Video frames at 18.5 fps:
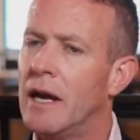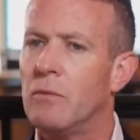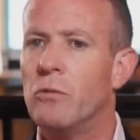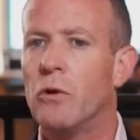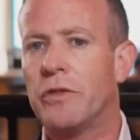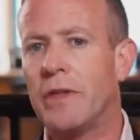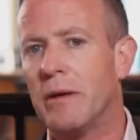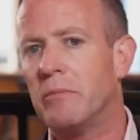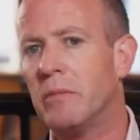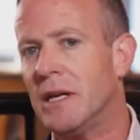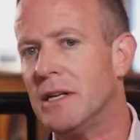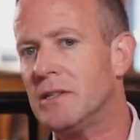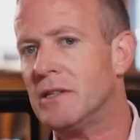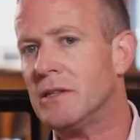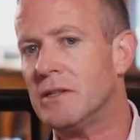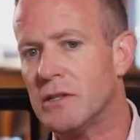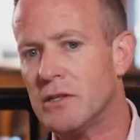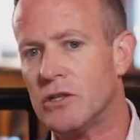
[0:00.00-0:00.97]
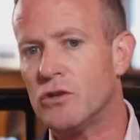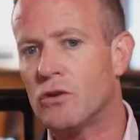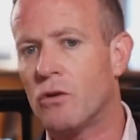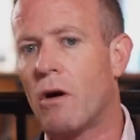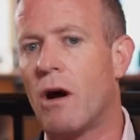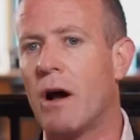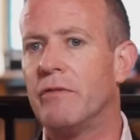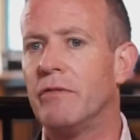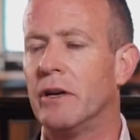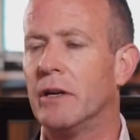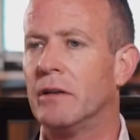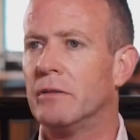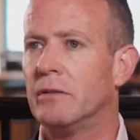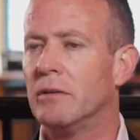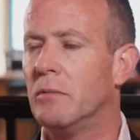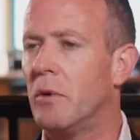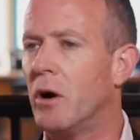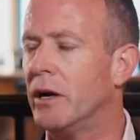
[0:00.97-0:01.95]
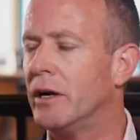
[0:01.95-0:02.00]
And what that means is it's driving
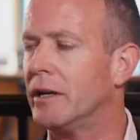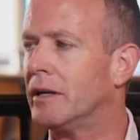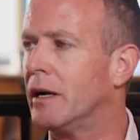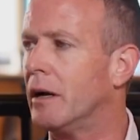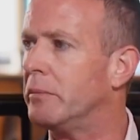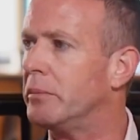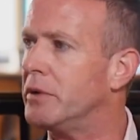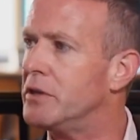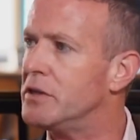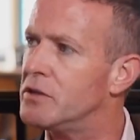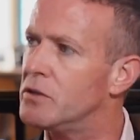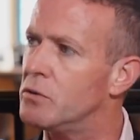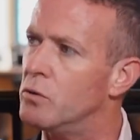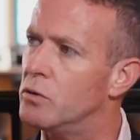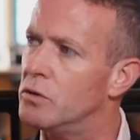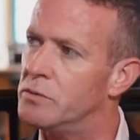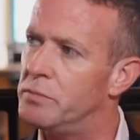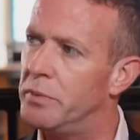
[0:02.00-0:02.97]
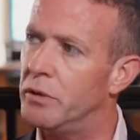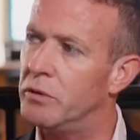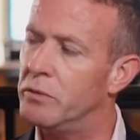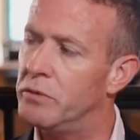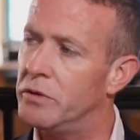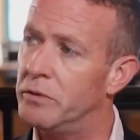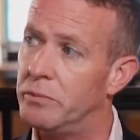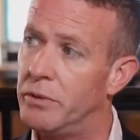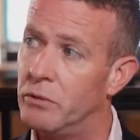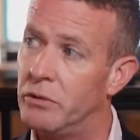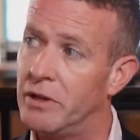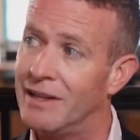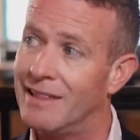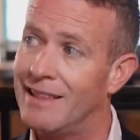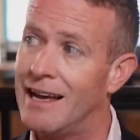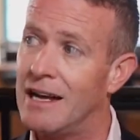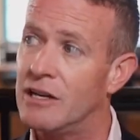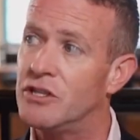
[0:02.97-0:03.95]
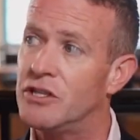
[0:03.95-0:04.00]
the mining companies towards
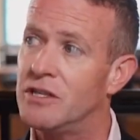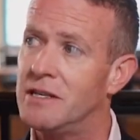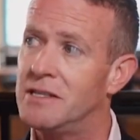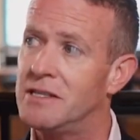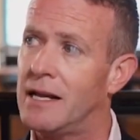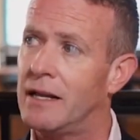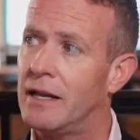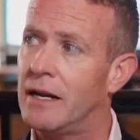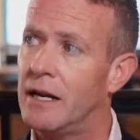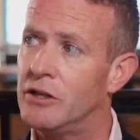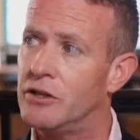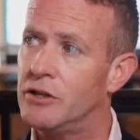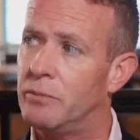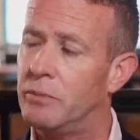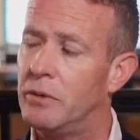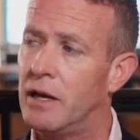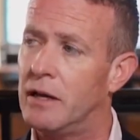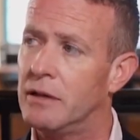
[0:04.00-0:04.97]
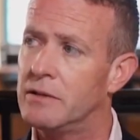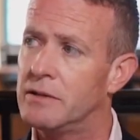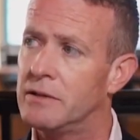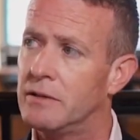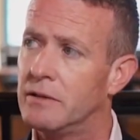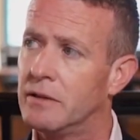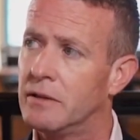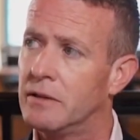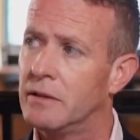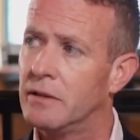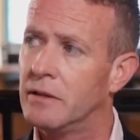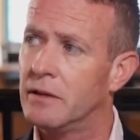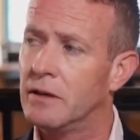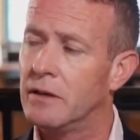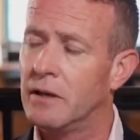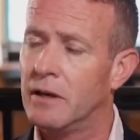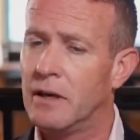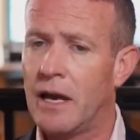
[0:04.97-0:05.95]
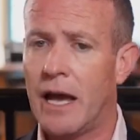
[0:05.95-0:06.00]
building large desalination plants
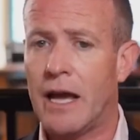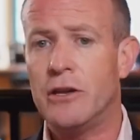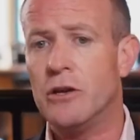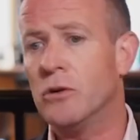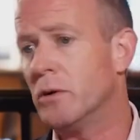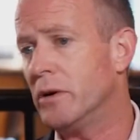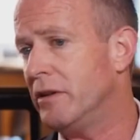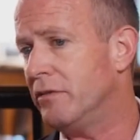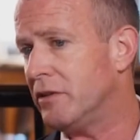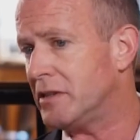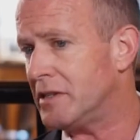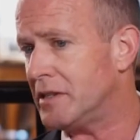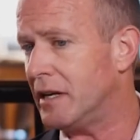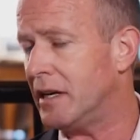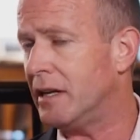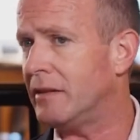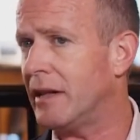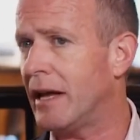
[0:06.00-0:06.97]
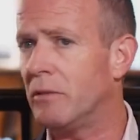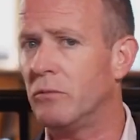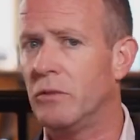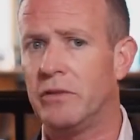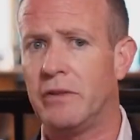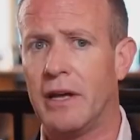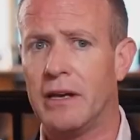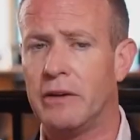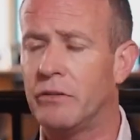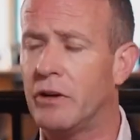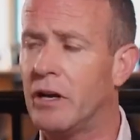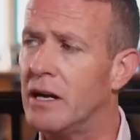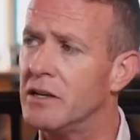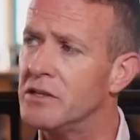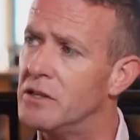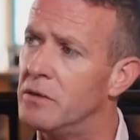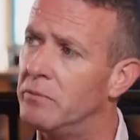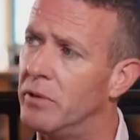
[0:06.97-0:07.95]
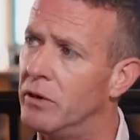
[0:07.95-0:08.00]
And you're even seeing that with
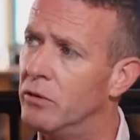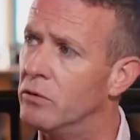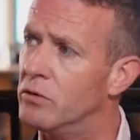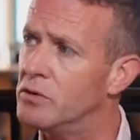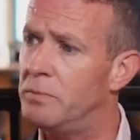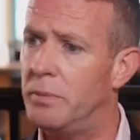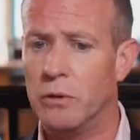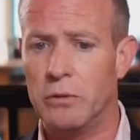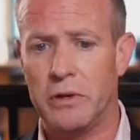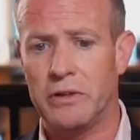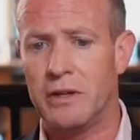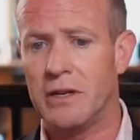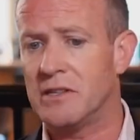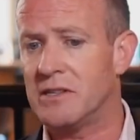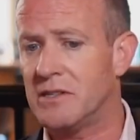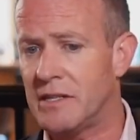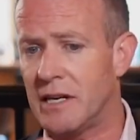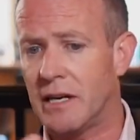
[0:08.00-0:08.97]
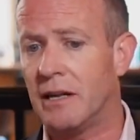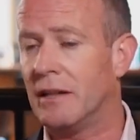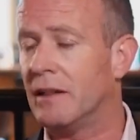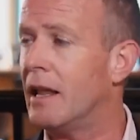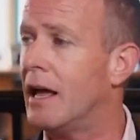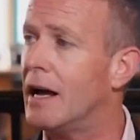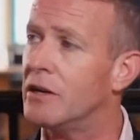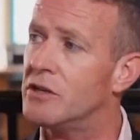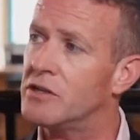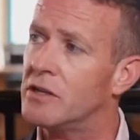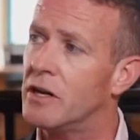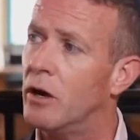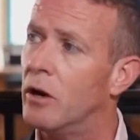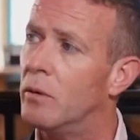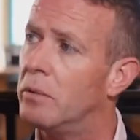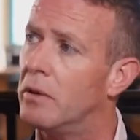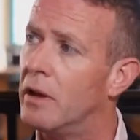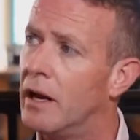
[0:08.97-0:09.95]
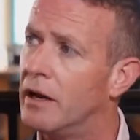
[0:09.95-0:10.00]
Antofagasta Minerals building their second
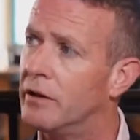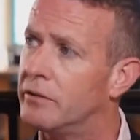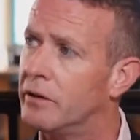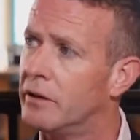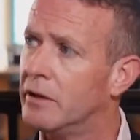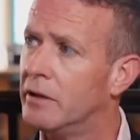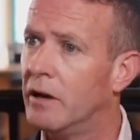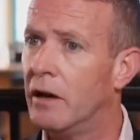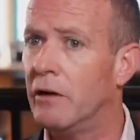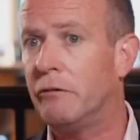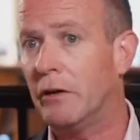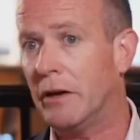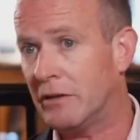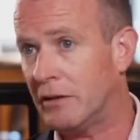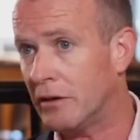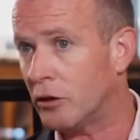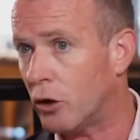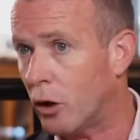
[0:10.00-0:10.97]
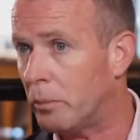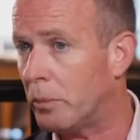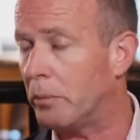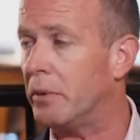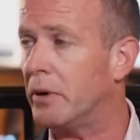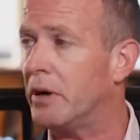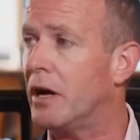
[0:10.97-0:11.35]
large-scale plant, affecting copper